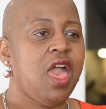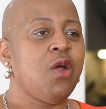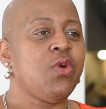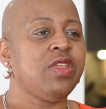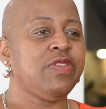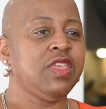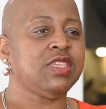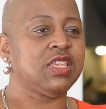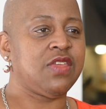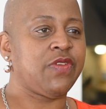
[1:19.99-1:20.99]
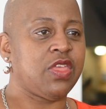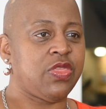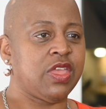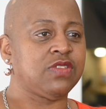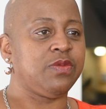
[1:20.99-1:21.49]
And one of the significant
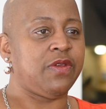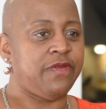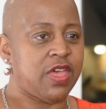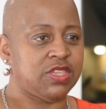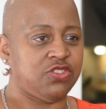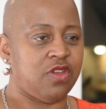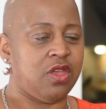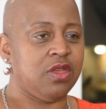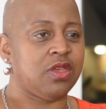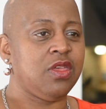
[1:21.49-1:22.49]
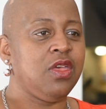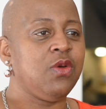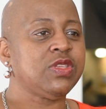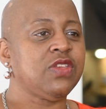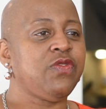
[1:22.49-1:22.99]
things from the first stroke
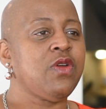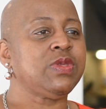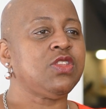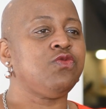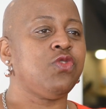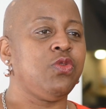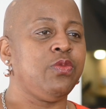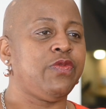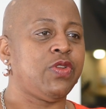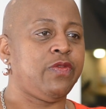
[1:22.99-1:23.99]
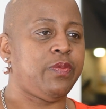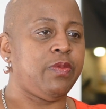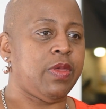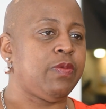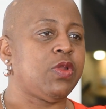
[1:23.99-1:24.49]
was if I was in a room full of
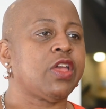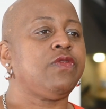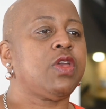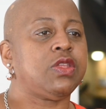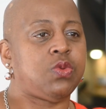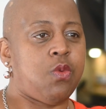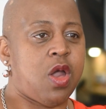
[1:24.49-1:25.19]
people, like if you go to a